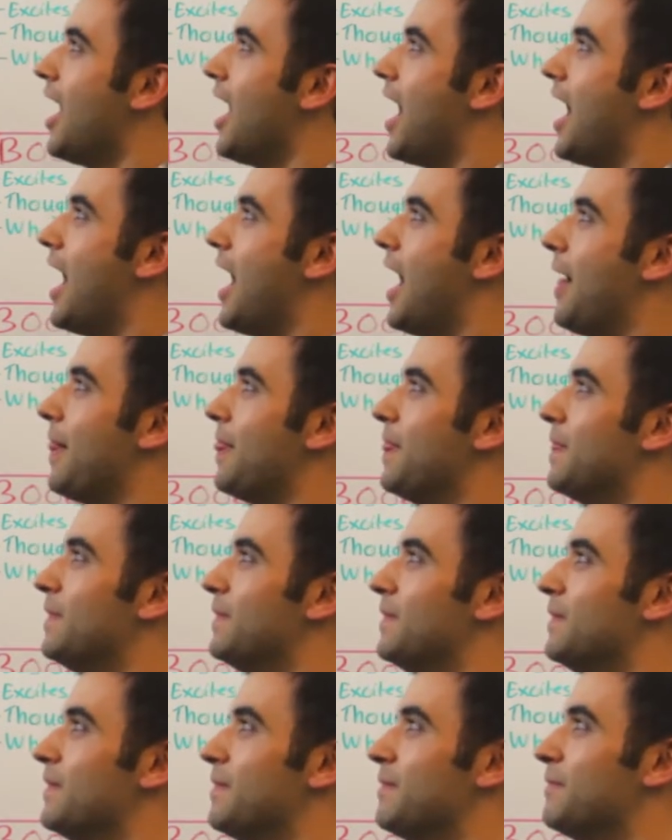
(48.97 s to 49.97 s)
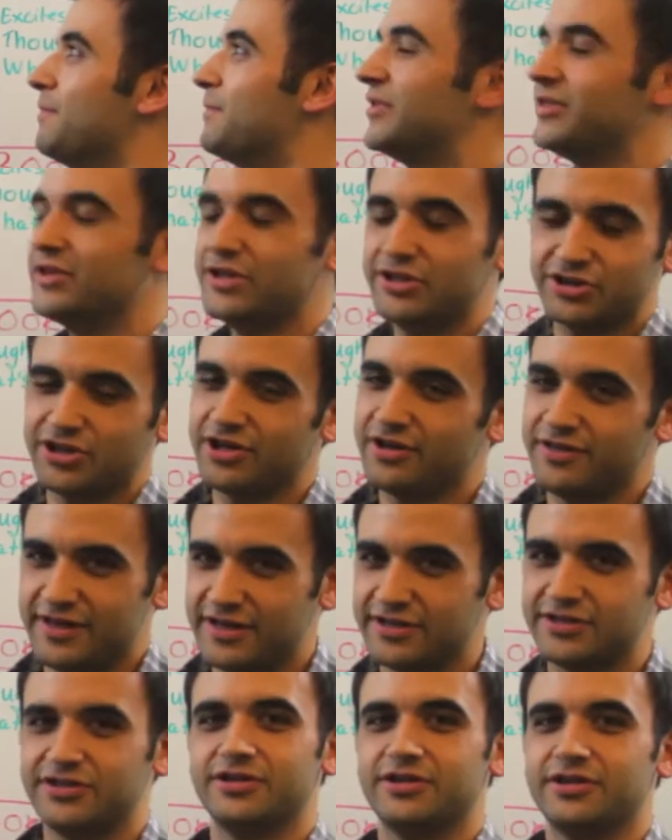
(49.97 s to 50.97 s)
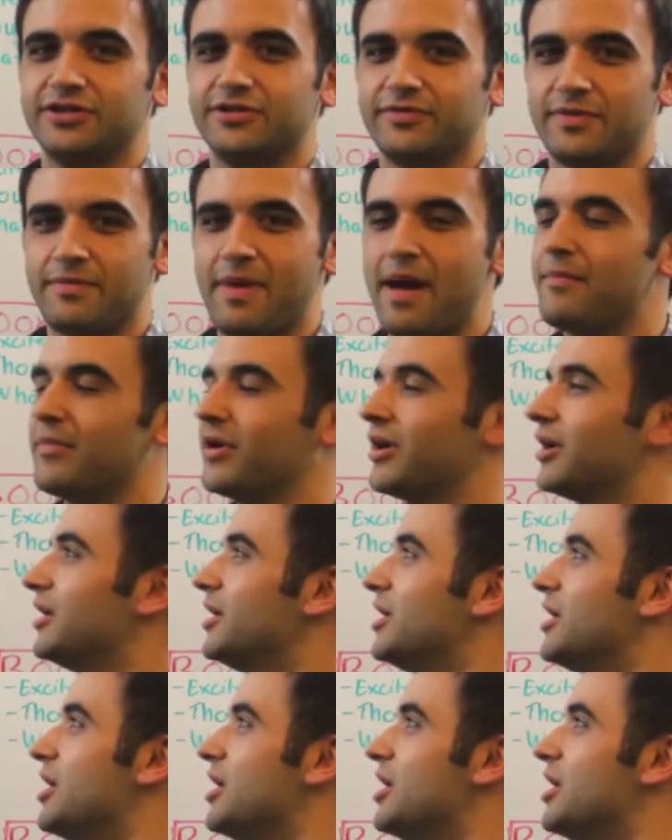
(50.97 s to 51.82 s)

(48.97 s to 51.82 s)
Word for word: But it's good things to remember.